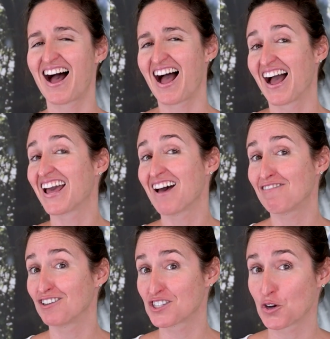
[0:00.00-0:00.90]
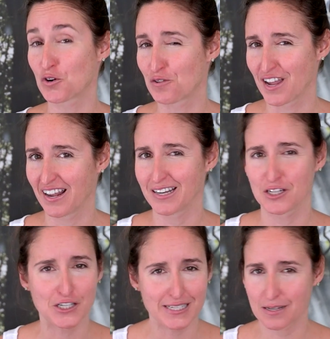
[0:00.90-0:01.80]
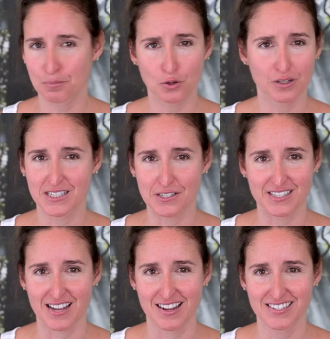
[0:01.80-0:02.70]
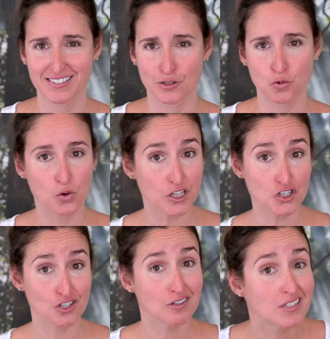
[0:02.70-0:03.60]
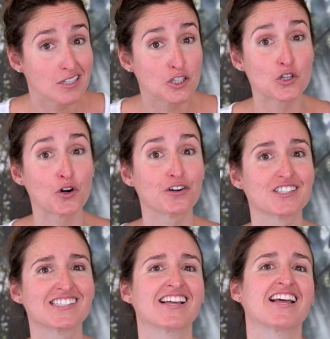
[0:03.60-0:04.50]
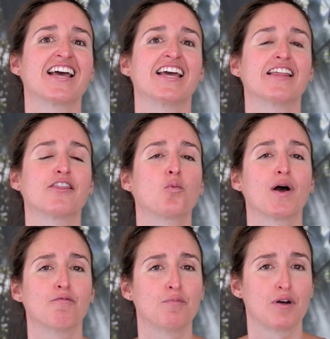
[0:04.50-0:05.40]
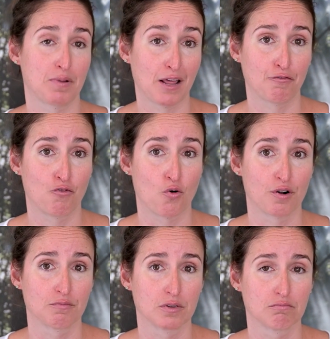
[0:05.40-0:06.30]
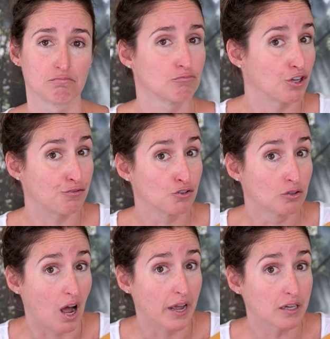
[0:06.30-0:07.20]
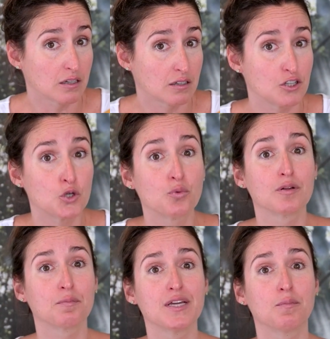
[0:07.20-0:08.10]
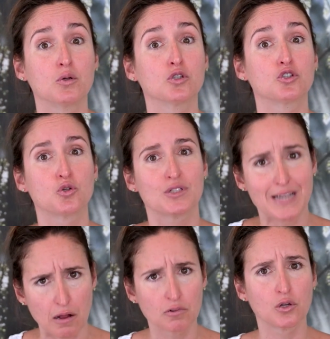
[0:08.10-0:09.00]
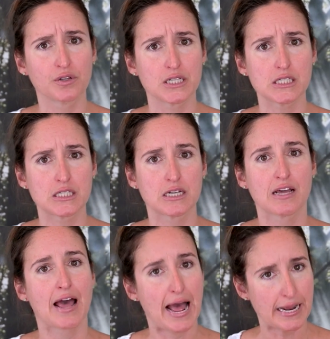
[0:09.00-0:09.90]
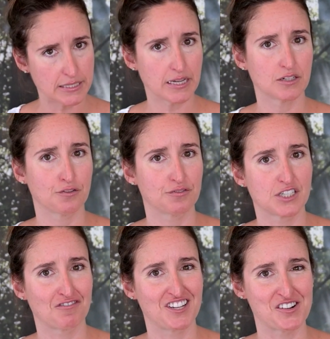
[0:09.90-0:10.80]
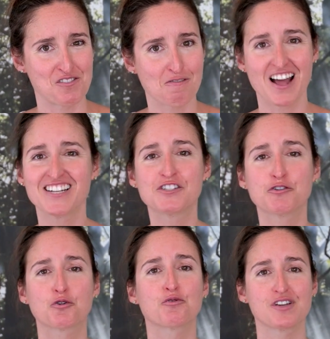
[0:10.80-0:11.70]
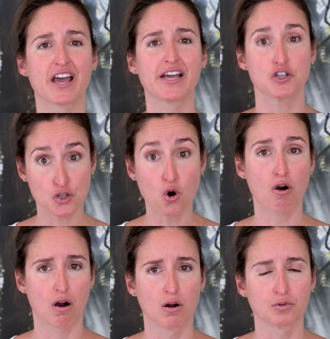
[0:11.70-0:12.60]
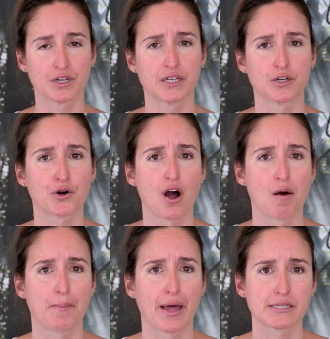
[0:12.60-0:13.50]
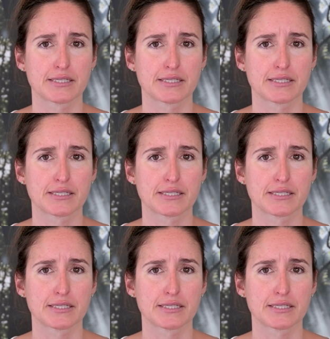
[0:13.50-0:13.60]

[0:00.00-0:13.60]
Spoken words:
I have also created a simple exercise which is inserted in the web platform. If you like, you will be able to download it at the end of this video and to create your own inner compass.